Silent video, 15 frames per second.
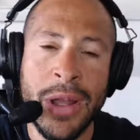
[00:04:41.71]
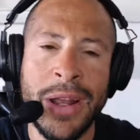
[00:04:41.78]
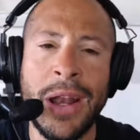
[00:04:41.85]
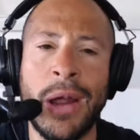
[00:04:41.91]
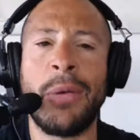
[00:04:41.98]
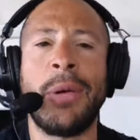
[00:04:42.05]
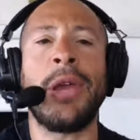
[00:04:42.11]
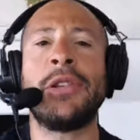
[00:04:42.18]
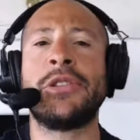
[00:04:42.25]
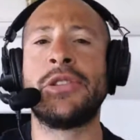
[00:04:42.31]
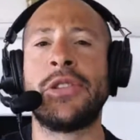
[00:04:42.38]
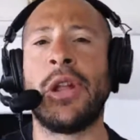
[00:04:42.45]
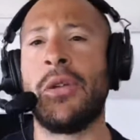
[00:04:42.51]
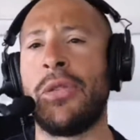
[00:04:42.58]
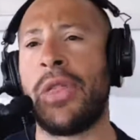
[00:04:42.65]
Now,
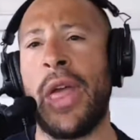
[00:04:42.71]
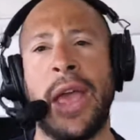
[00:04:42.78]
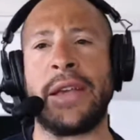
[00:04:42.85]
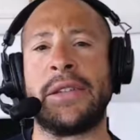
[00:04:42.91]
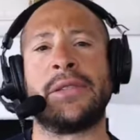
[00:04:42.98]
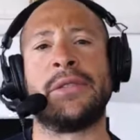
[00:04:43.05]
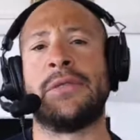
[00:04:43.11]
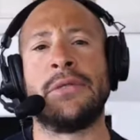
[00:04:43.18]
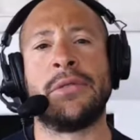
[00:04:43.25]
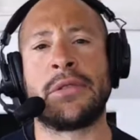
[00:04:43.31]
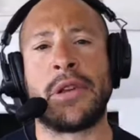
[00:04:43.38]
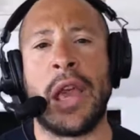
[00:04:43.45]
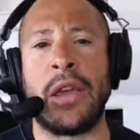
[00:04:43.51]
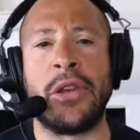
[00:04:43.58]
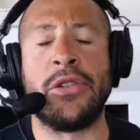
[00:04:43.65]
Angelo, thanks.
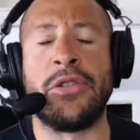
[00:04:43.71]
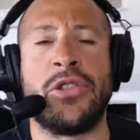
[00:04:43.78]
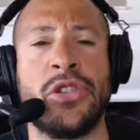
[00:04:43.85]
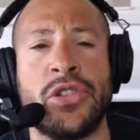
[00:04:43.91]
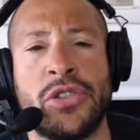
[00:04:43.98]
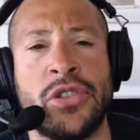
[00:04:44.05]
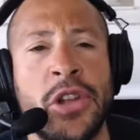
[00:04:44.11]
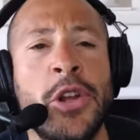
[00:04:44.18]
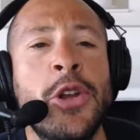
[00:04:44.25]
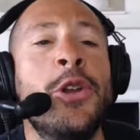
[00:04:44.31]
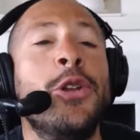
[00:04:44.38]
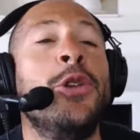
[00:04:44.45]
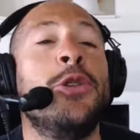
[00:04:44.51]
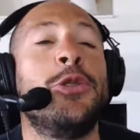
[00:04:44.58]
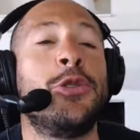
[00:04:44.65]
Okay,
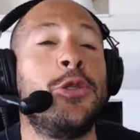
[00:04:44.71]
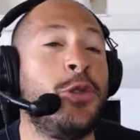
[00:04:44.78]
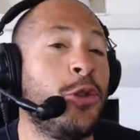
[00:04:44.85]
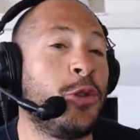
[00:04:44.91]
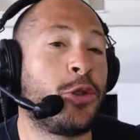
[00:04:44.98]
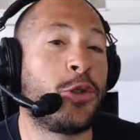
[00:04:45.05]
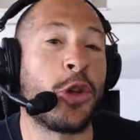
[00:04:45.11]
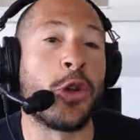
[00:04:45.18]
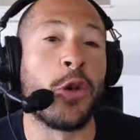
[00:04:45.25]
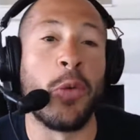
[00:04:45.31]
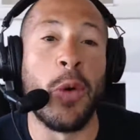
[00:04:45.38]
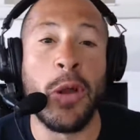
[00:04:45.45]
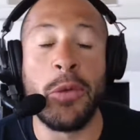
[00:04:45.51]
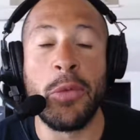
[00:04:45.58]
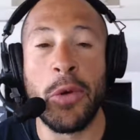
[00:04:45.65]
you took
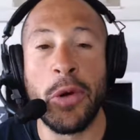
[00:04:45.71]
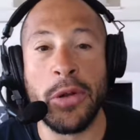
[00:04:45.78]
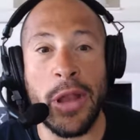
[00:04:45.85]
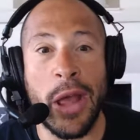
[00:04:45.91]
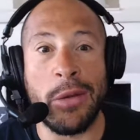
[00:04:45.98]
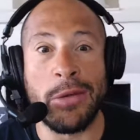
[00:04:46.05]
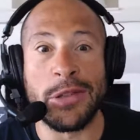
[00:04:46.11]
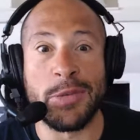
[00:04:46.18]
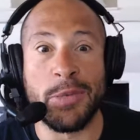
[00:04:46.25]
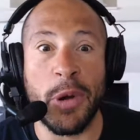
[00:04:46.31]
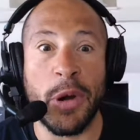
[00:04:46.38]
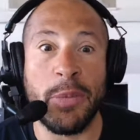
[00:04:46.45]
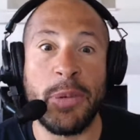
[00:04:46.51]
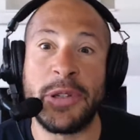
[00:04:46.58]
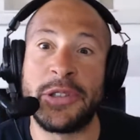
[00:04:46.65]
one word that was
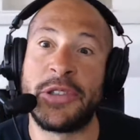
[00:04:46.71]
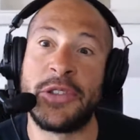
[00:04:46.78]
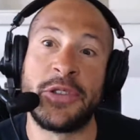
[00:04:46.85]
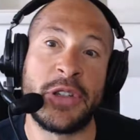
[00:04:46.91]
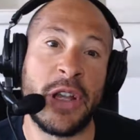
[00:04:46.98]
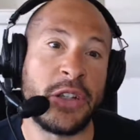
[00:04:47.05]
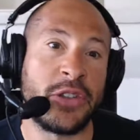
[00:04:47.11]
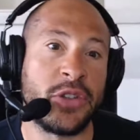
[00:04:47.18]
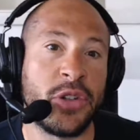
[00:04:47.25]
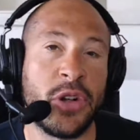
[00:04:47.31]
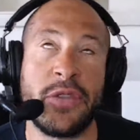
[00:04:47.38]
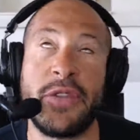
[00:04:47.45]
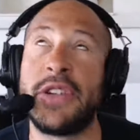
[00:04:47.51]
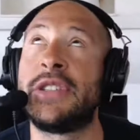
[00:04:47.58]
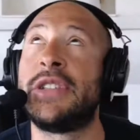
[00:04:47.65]
purpose, you said
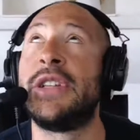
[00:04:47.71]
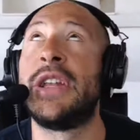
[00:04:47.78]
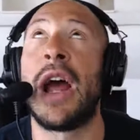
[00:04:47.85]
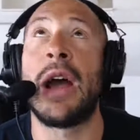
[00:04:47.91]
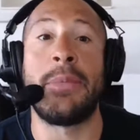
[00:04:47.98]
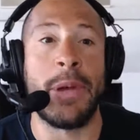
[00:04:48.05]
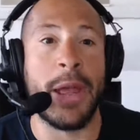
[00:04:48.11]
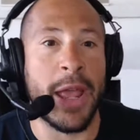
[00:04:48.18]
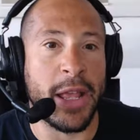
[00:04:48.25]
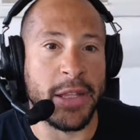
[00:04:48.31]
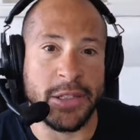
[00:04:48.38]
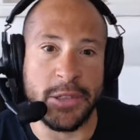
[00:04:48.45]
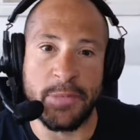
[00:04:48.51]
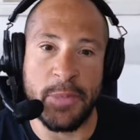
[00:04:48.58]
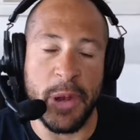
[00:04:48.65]
service, and now my
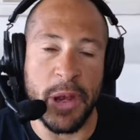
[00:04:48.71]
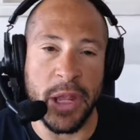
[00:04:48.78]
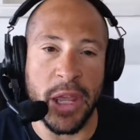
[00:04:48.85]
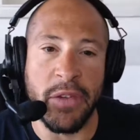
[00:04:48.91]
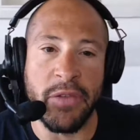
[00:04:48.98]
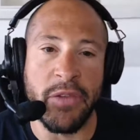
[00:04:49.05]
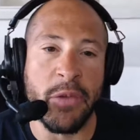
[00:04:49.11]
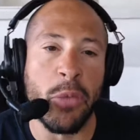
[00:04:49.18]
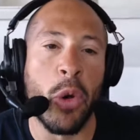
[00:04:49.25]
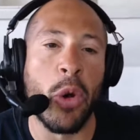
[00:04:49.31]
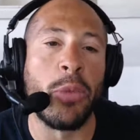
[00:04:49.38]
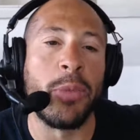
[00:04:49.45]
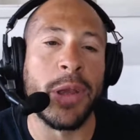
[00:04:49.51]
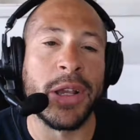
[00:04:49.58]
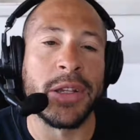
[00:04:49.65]
head's spinning even more
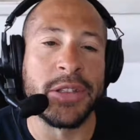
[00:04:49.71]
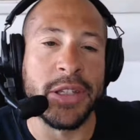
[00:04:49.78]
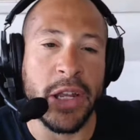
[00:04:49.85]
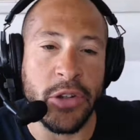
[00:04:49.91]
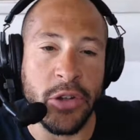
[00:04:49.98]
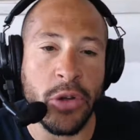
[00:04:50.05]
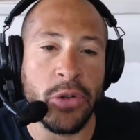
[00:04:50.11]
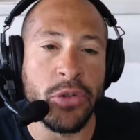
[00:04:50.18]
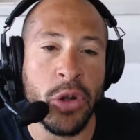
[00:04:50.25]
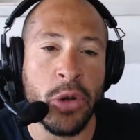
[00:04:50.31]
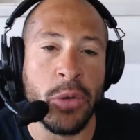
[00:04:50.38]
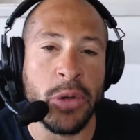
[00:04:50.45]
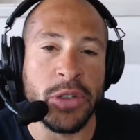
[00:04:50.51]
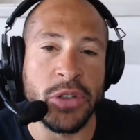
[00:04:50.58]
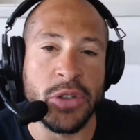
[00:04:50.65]
because I don't know
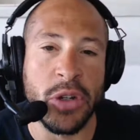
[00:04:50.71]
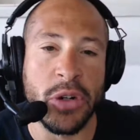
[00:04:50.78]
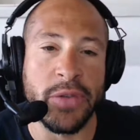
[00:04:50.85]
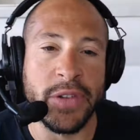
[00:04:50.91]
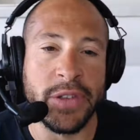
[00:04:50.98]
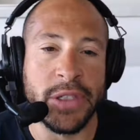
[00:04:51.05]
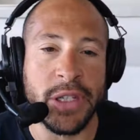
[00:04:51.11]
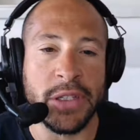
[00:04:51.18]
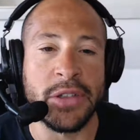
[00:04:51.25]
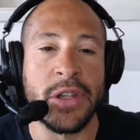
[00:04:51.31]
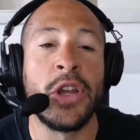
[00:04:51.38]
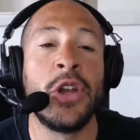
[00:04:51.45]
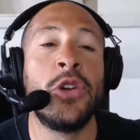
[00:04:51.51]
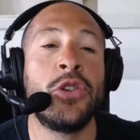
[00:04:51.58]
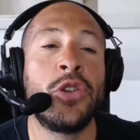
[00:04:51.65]
what service is.
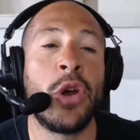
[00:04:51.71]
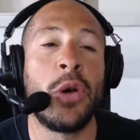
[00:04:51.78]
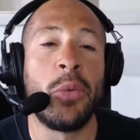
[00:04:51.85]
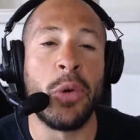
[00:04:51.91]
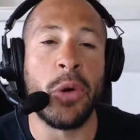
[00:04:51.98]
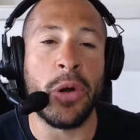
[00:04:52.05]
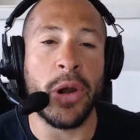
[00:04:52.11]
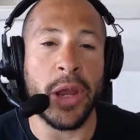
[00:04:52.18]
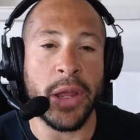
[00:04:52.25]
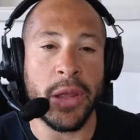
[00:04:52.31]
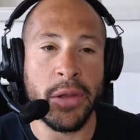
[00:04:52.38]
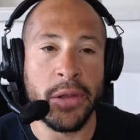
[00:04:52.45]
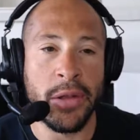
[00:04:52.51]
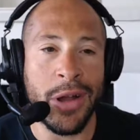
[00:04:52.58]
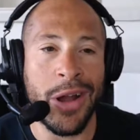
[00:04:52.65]
Don't worry.
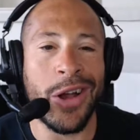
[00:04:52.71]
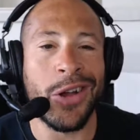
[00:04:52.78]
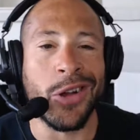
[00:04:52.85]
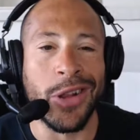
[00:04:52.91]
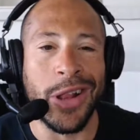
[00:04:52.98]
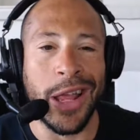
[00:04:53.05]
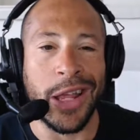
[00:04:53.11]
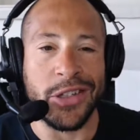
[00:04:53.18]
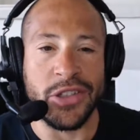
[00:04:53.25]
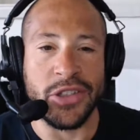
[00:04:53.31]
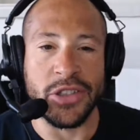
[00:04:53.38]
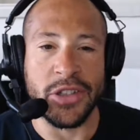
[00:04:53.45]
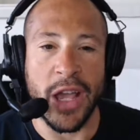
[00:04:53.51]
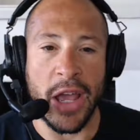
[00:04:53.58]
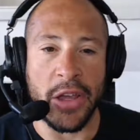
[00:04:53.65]
Uncle
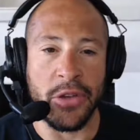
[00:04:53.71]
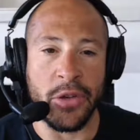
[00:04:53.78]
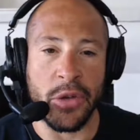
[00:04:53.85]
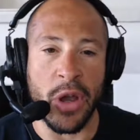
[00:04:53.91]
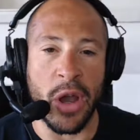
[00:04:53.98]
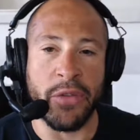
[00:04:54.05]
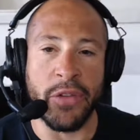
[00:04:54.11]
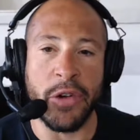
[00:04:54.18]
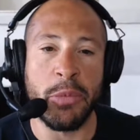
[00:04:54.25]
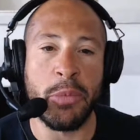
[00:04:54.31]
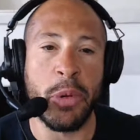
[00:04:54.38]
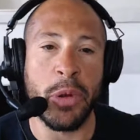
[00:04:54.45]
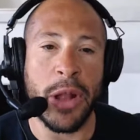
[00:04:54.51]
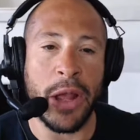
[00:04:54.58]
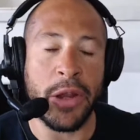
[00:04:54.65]
Angie's got you covered.
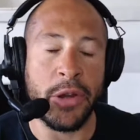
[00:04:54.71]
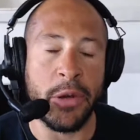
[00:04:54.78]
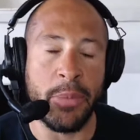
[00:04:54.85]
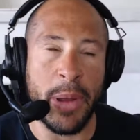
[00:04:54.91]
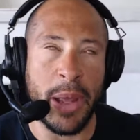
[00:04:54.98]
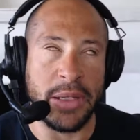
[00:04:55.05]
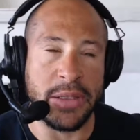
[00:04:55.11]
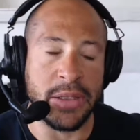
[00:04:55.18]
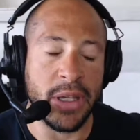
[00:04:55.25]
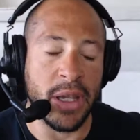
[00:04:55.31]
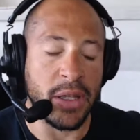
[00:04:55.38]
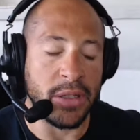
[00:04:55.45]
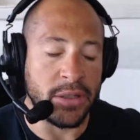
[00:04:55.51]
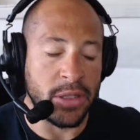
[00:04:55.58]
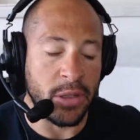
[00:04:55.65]
Pull out your pens,
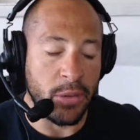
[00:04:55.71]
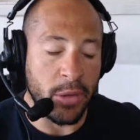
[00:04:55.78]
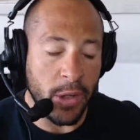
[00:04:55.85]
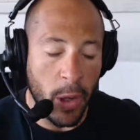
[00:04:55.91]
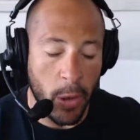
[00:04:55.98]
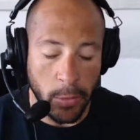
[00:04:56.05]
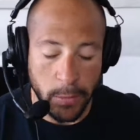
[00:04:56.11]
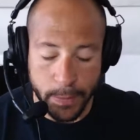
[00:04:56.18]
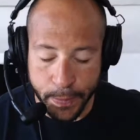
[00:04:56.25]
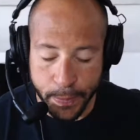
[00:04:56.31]
kids. Here we go.